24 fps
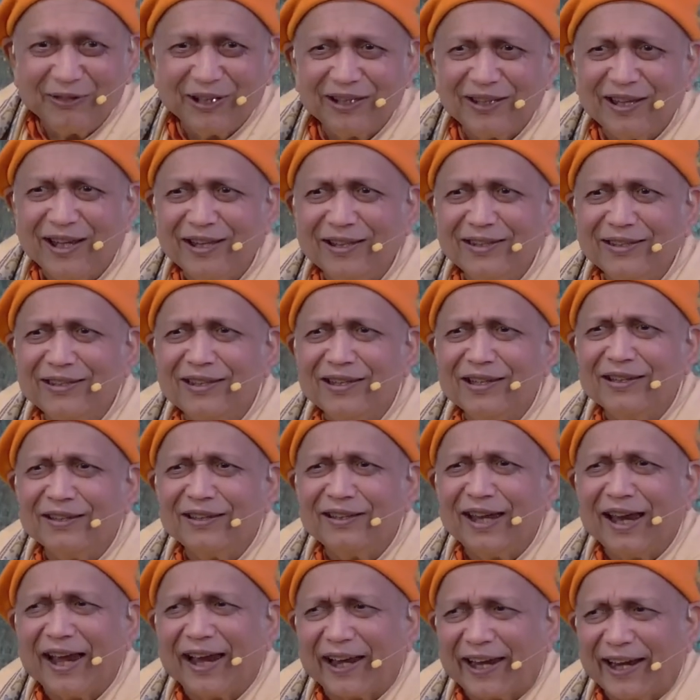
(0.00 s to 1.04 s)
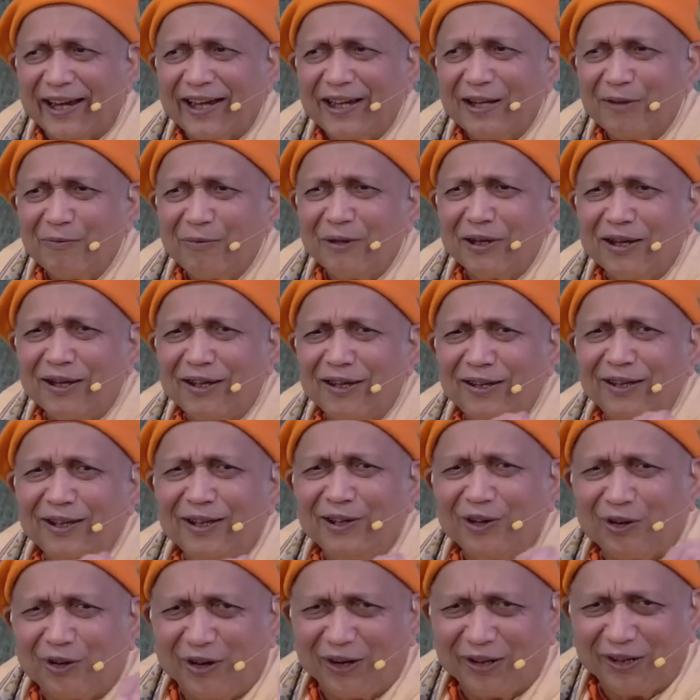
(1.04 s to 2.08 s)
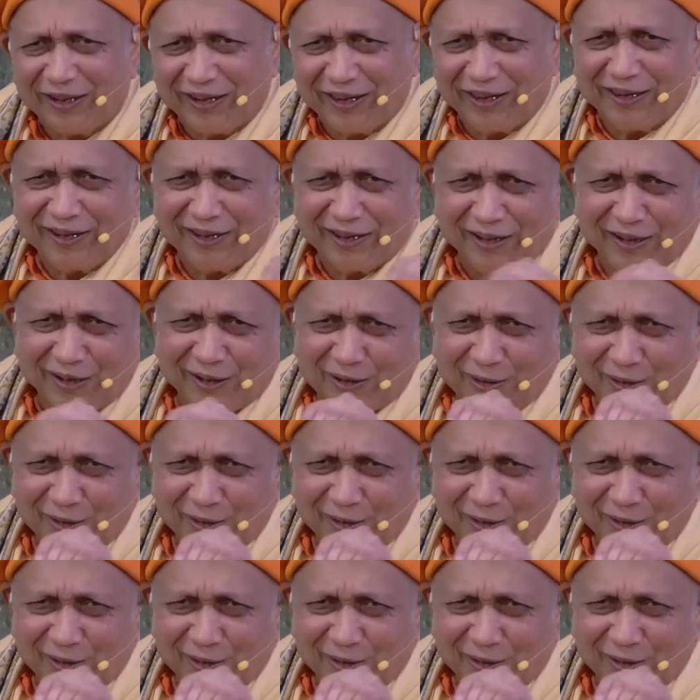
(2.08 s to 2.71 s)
Uh, Vedanta academically taught.